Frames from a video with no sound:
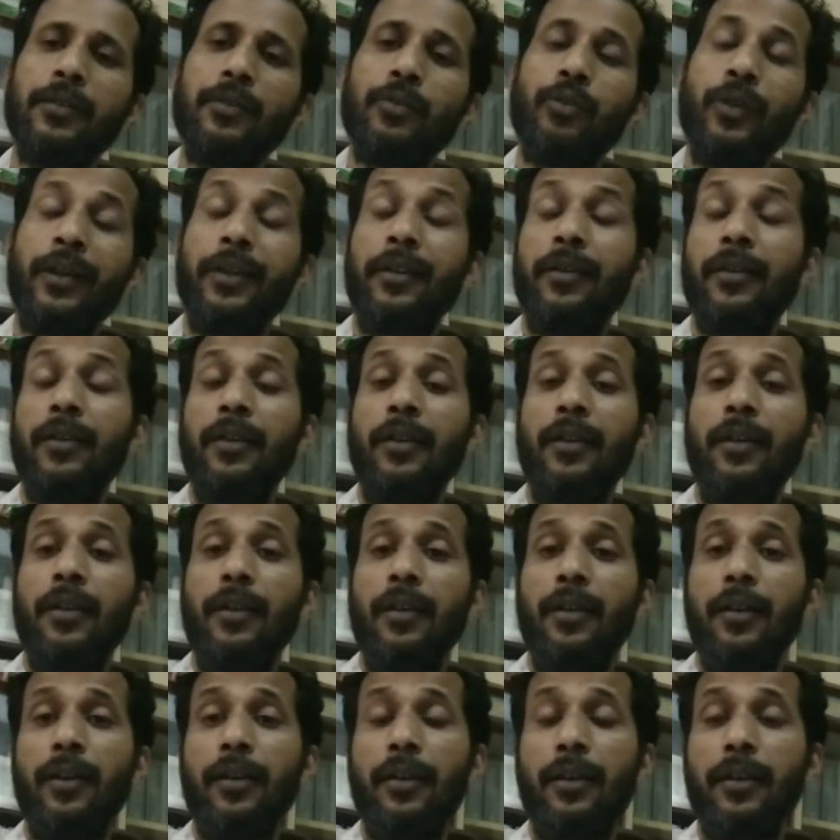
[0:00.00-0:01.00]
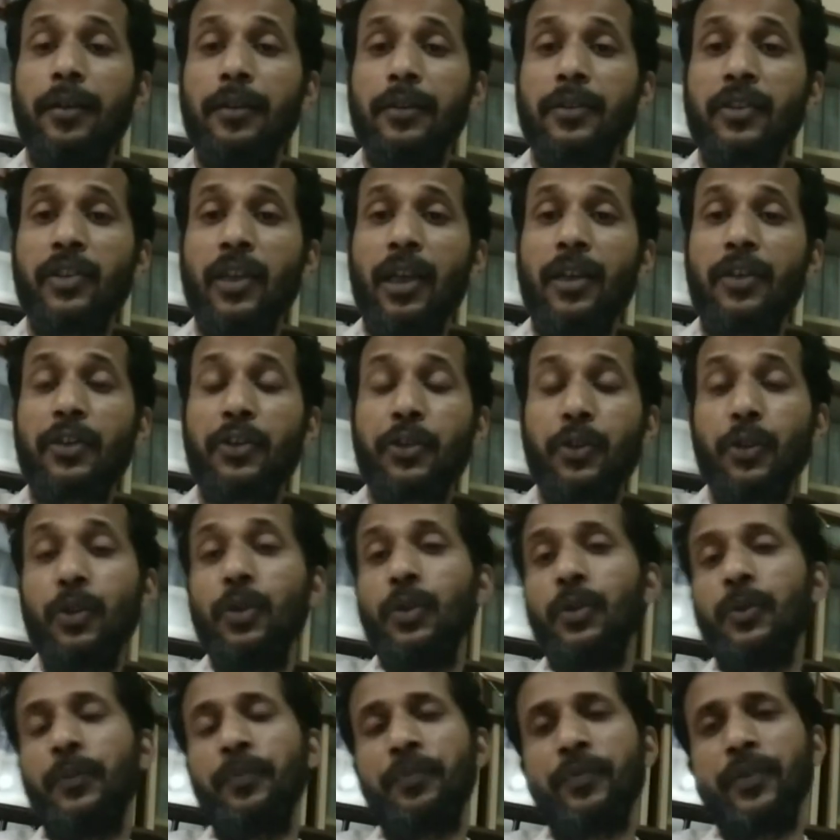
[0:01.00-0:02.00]
when Charles
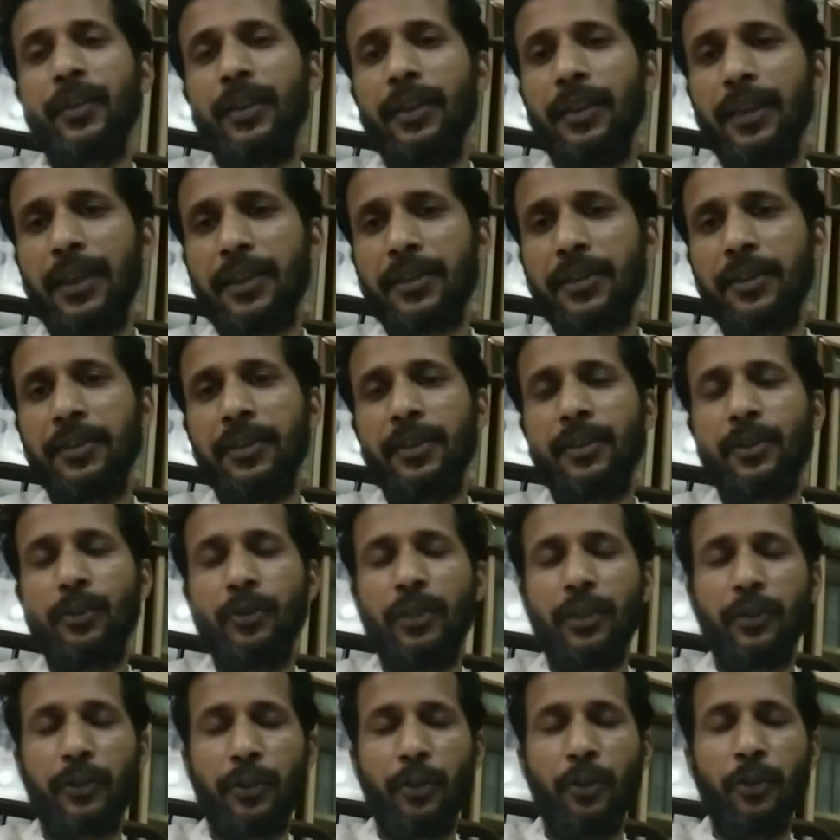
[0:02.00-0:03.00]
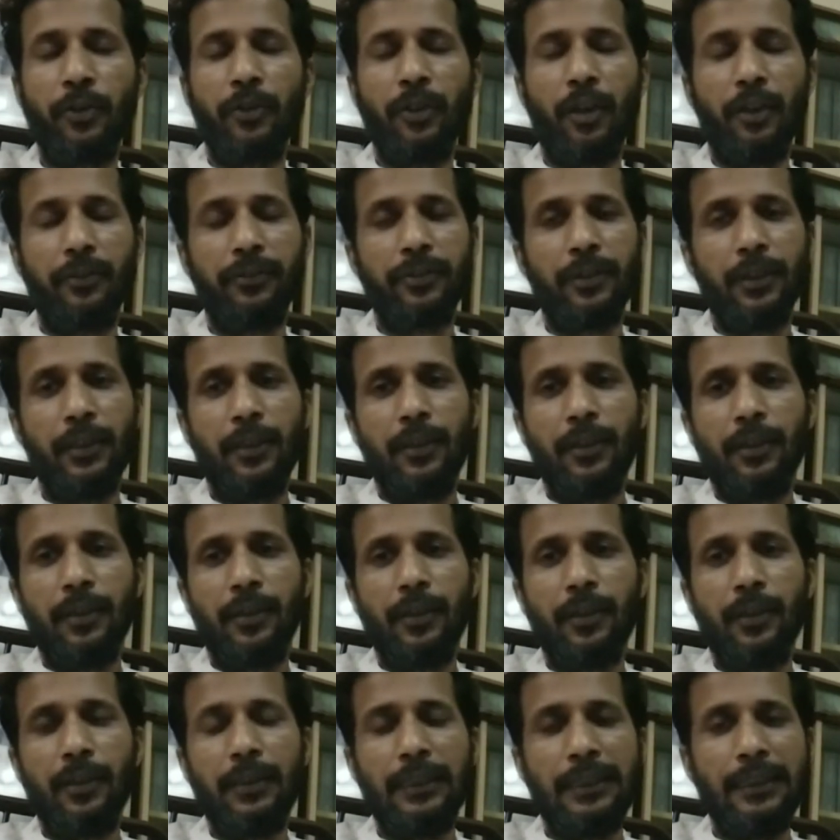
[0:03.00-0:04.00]
II ascended to the throne of
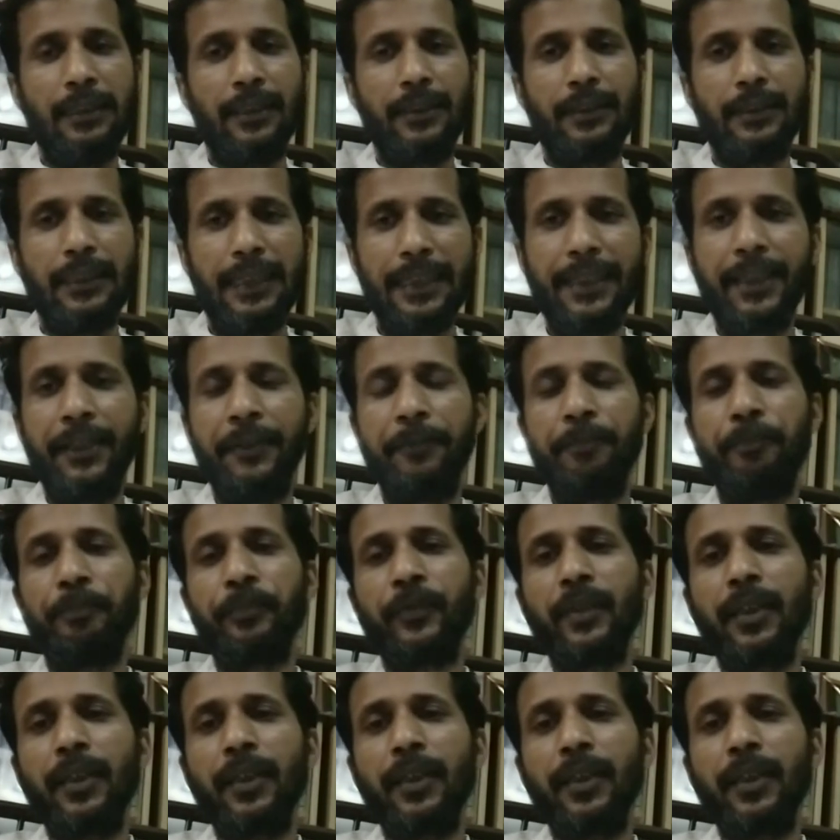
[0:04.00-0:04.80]
England again.